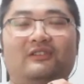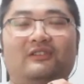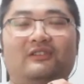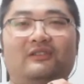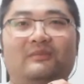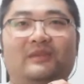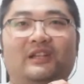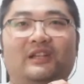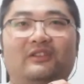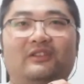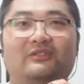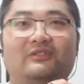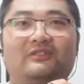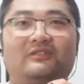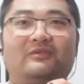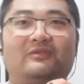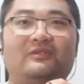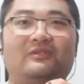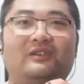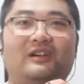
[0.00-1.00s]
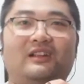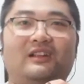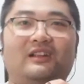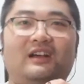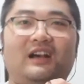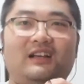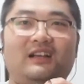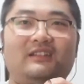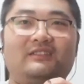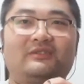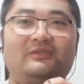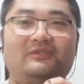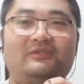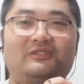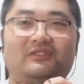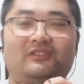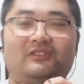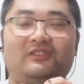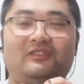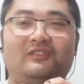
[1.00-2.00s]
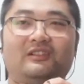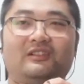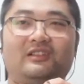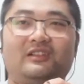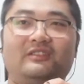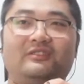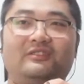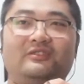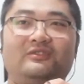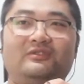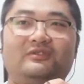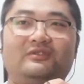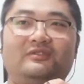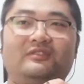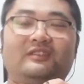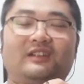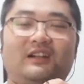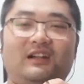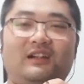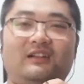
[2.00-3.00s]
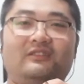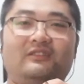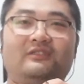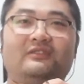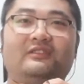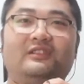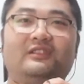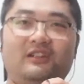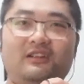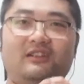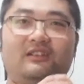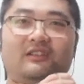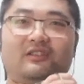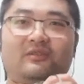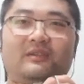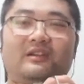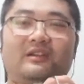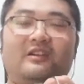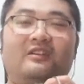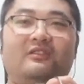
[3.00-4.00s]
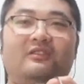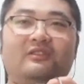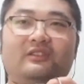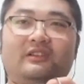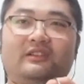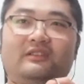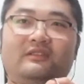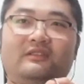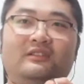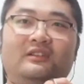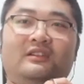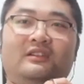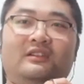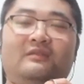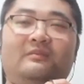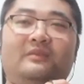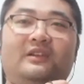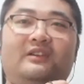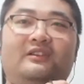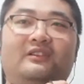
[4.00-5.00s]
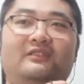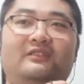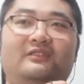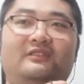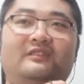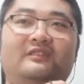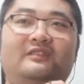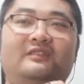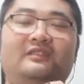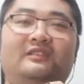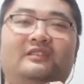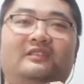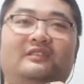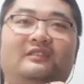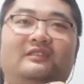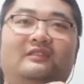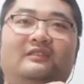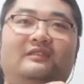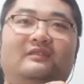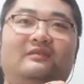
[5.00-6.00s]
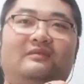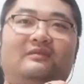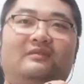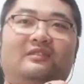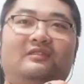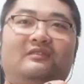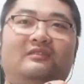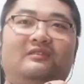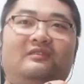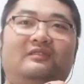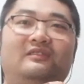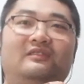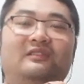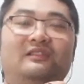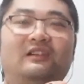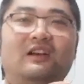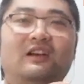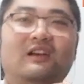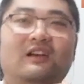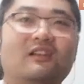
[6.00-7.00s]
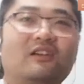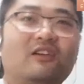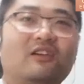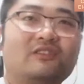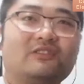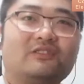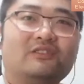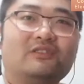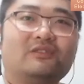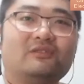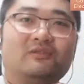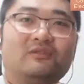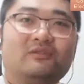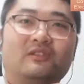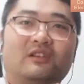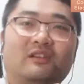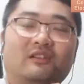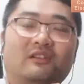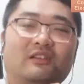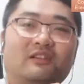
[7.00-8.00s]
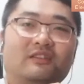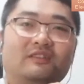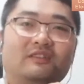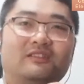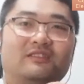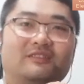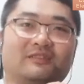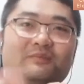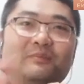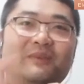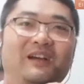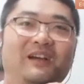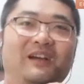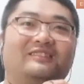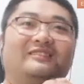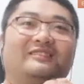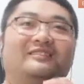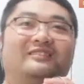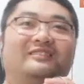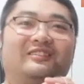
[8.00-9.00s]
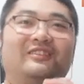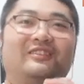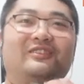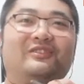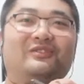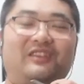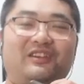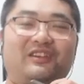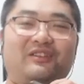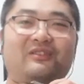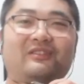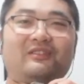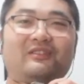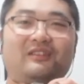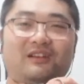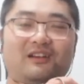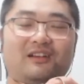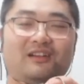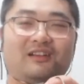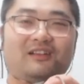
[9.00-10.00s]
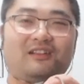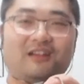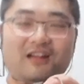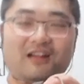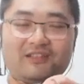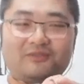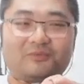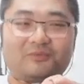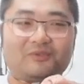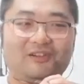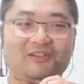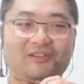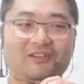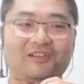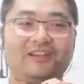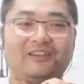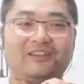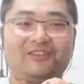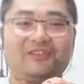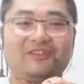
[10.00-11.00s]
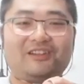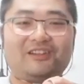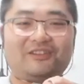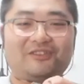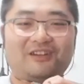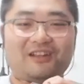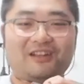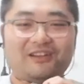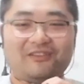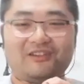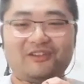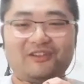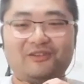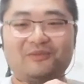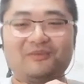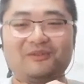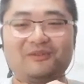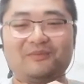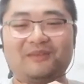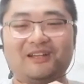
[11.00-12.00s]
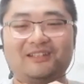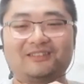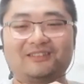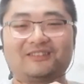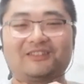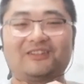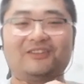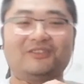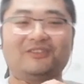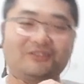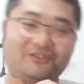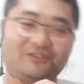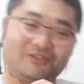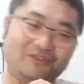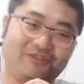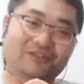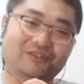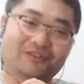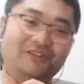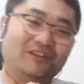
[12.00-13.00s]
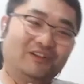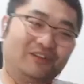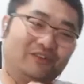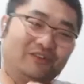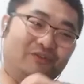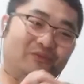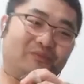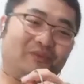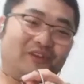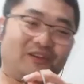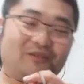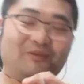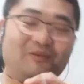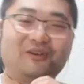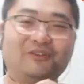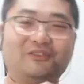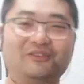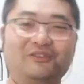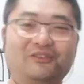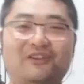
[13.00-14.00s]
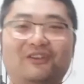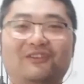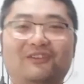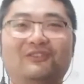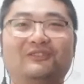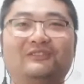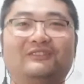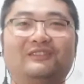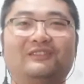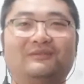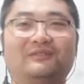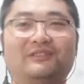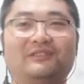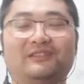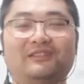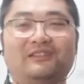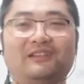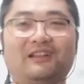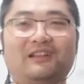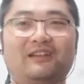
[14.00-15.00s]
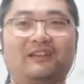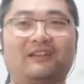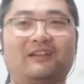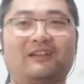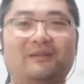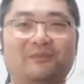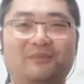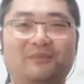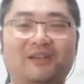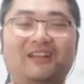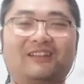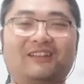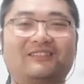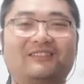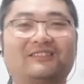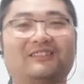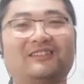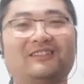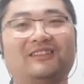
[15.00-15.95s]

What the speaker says: middle school and high school students, they should start to learn a little bit coding, because and also there's math skill in as well. Like you need to have a little bit math skill to be able to code something like complex.